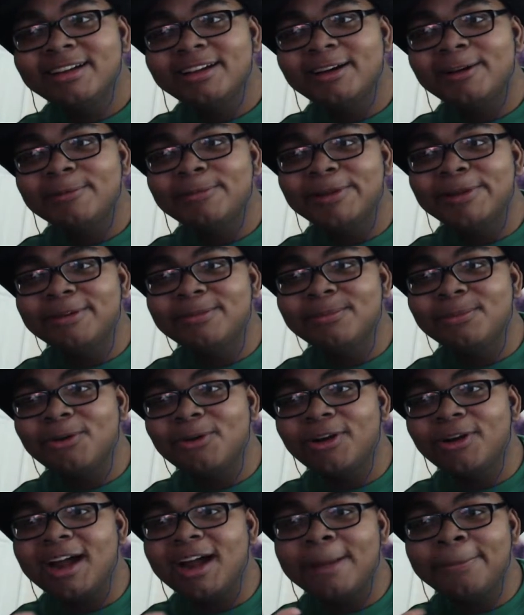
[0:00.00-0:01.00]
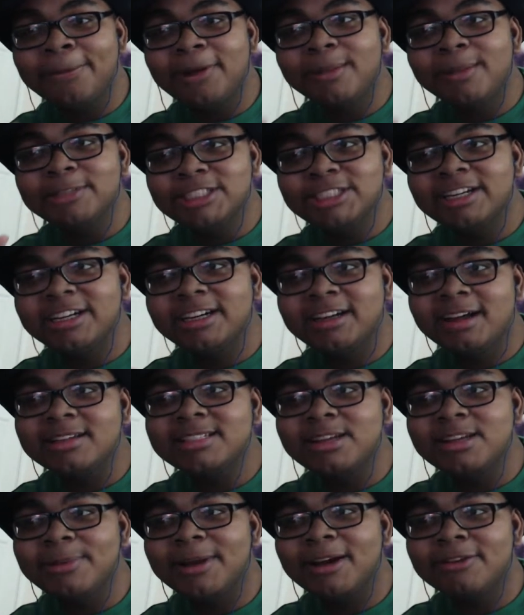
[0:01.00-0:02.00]
A bit more. I probably should have
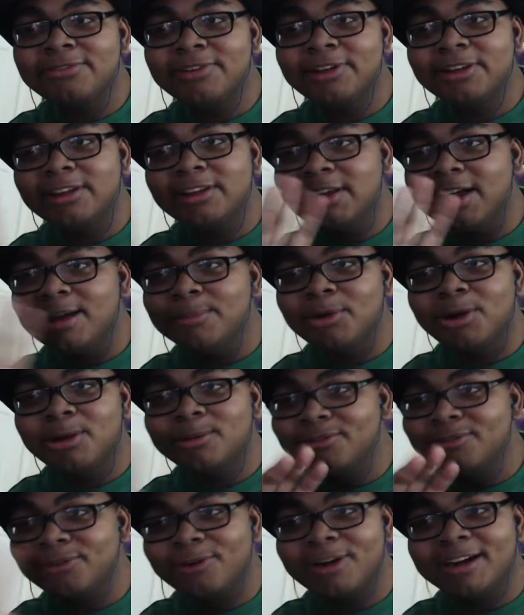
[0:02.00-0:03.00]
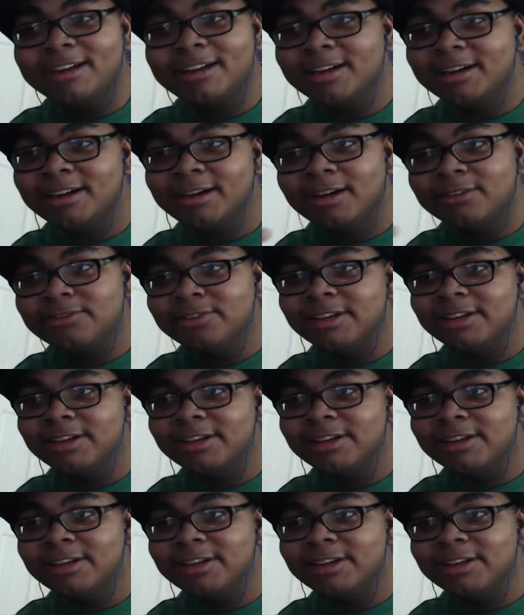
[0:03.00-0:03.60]
gussed about Phil a lot more before I cut it off